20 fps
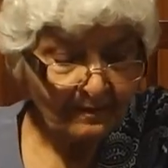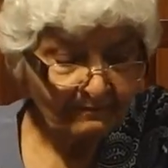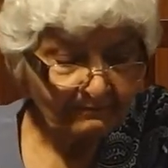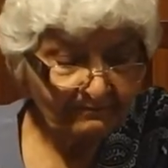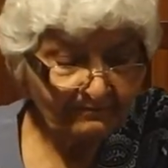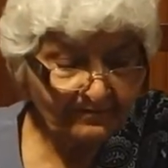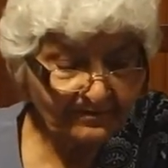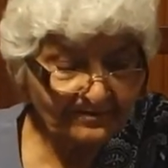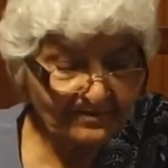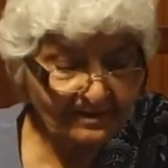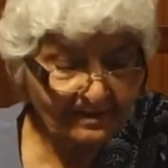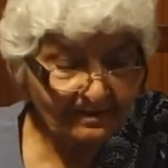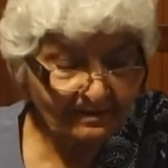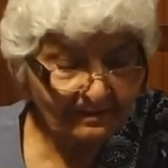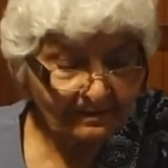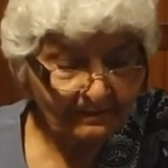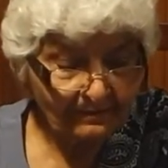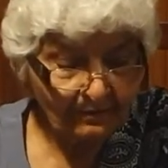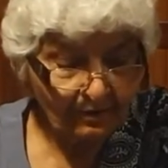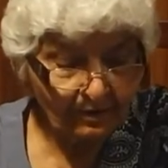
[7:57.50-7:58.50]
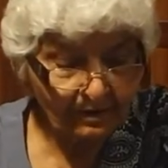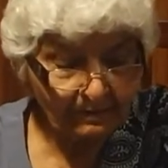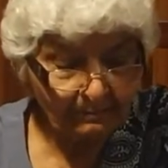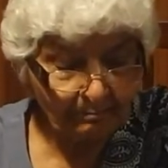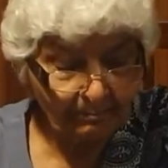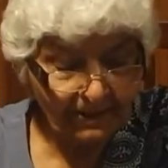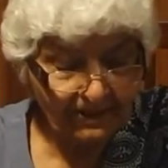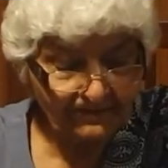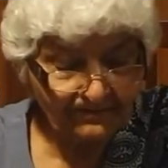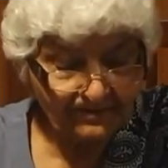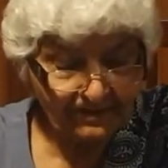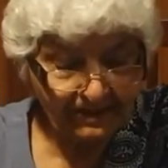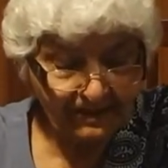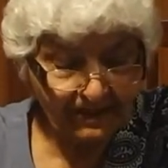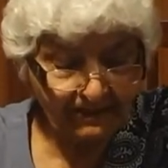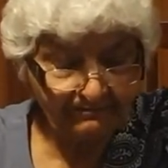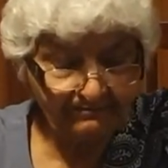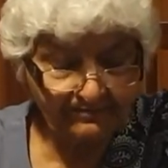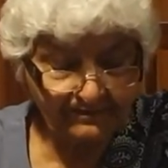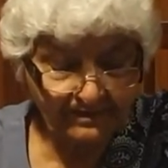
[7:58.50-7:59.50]
physical or mental
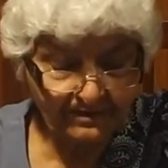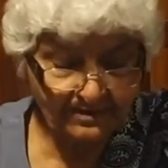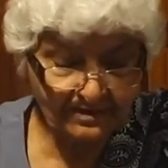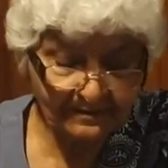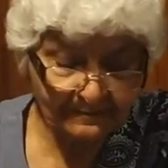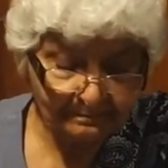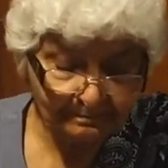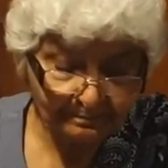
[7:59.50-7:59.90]
effort,